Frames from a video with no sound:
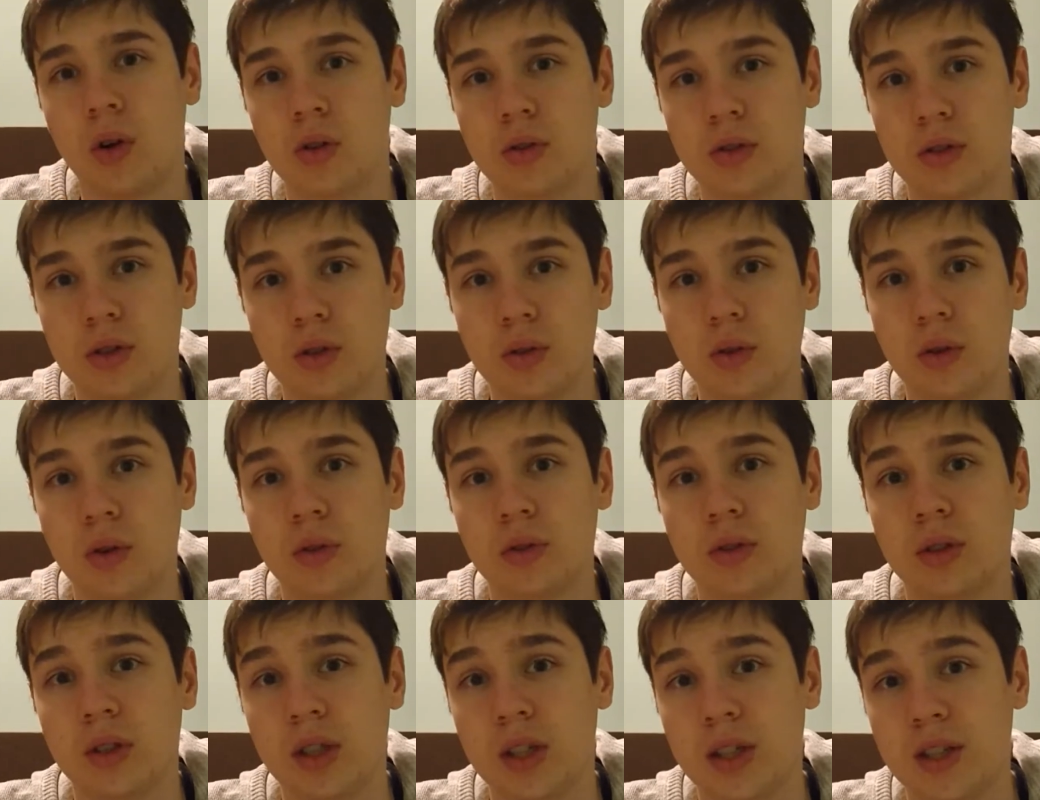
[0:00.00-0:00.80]
Also,
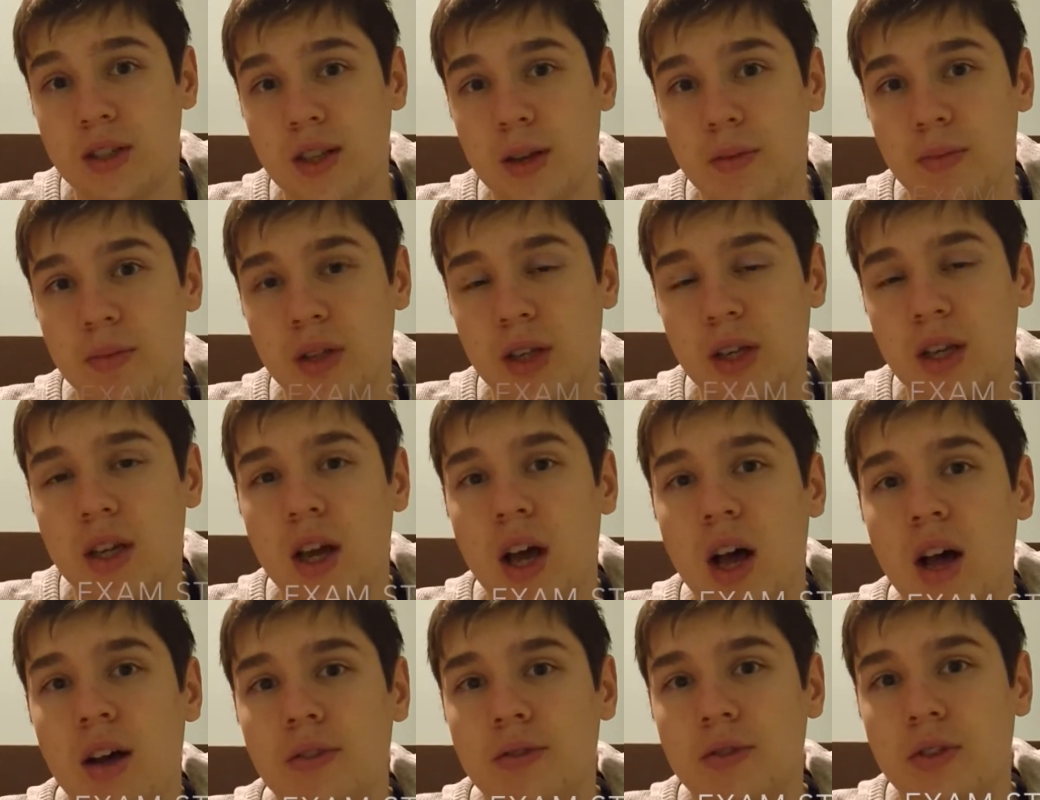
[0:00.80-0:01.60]
on the exam day,
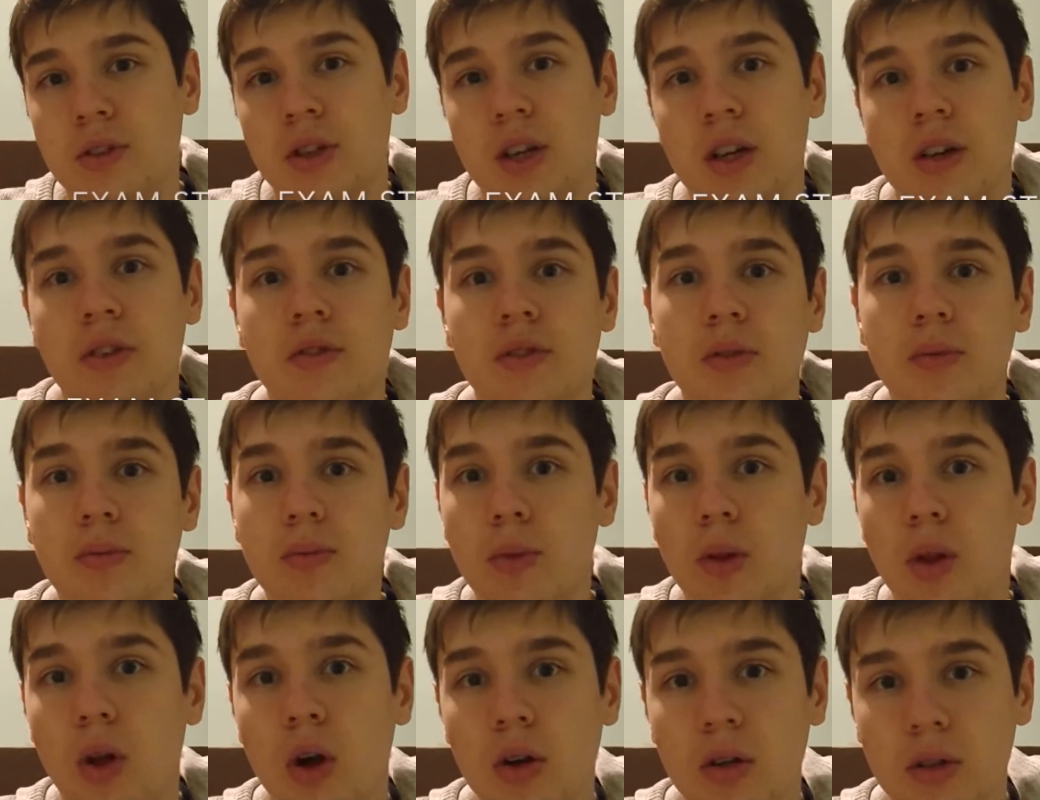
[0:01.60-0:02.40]
after every
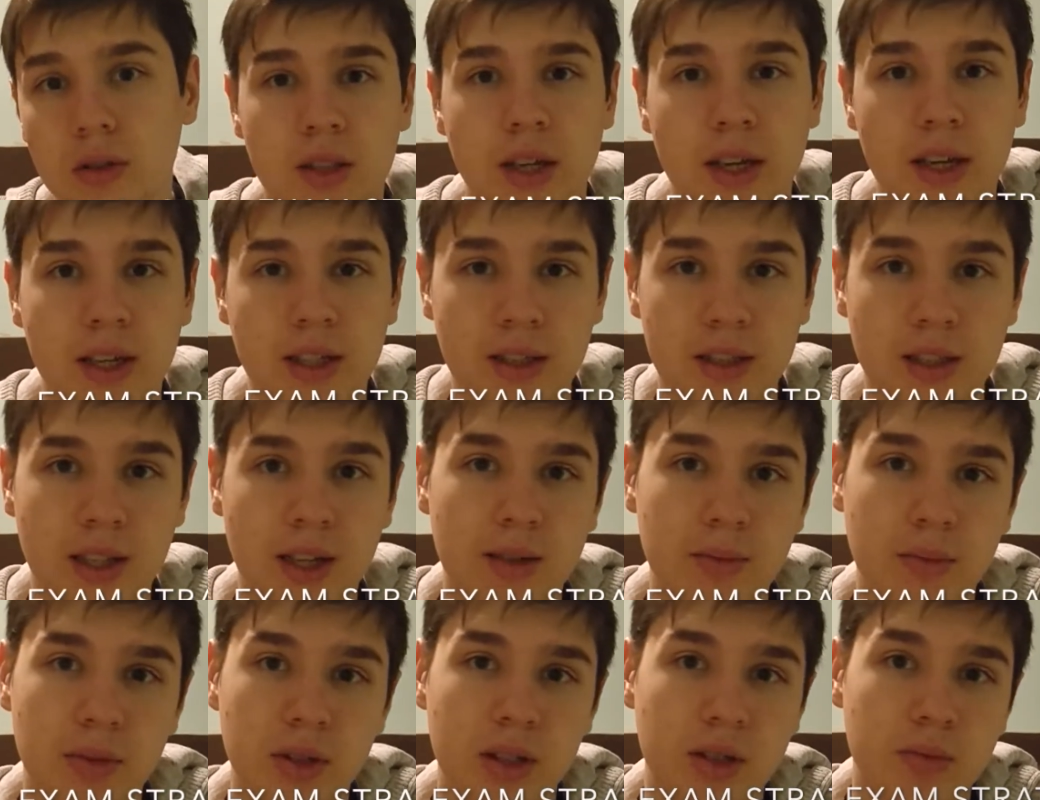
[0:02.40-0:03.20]
block, take
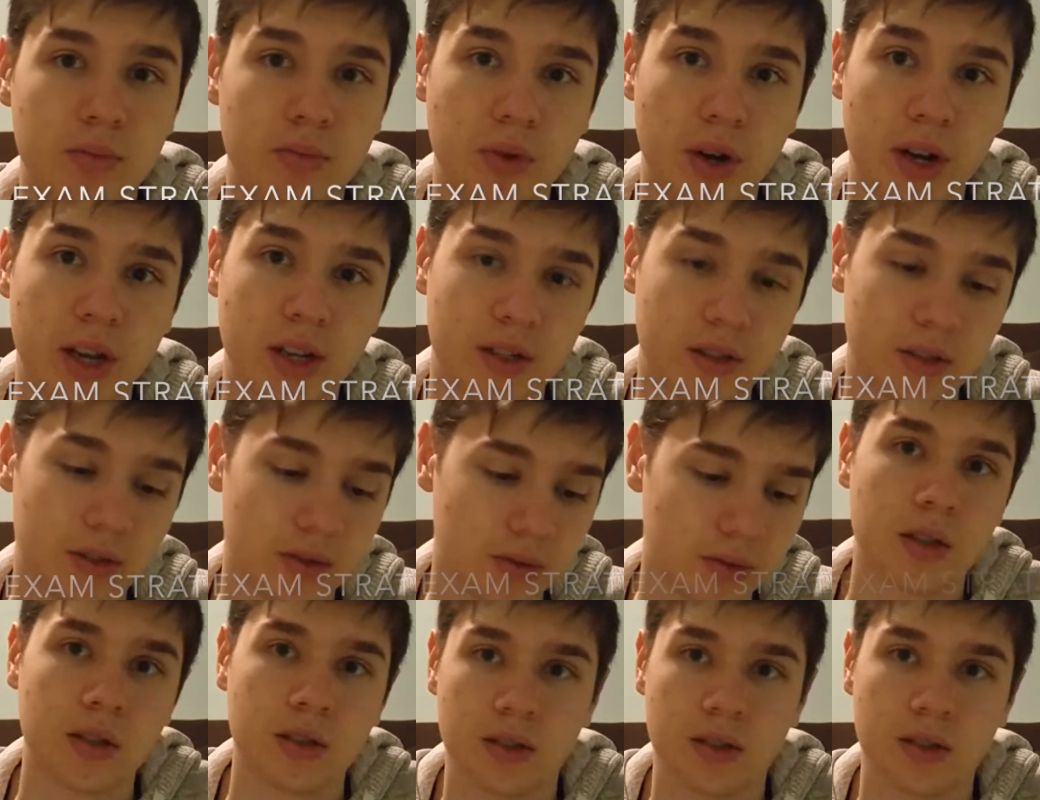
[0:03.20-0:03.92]
10-minute breaks.